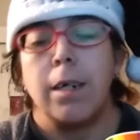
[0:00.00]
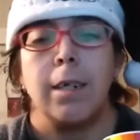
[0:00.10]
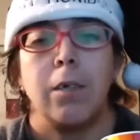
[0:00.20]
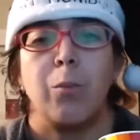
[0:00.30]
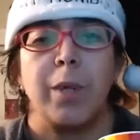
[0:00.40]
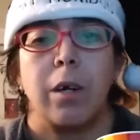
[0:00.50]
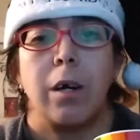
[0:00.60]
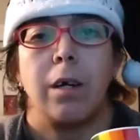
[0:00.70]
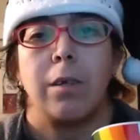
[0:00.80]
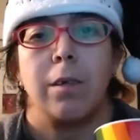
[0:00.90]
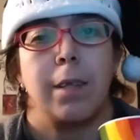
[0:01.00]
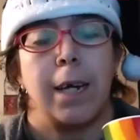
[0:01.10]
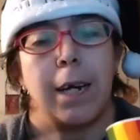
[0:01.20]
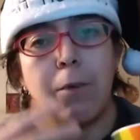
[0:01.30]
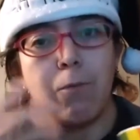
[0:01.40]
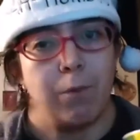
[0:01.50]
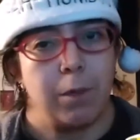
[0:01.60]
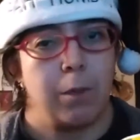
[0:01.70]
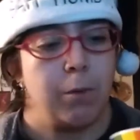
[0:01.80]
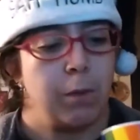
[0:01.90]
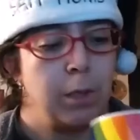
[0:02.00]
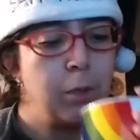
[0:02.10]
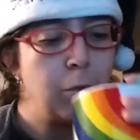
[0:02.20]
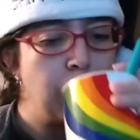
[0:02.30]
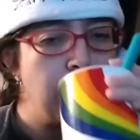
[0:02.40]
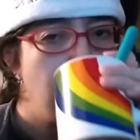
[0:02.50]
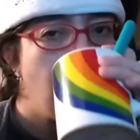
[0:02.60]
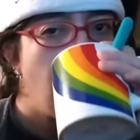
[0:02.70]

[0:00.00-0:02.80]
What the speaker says: Another big author that I really, really enjoy,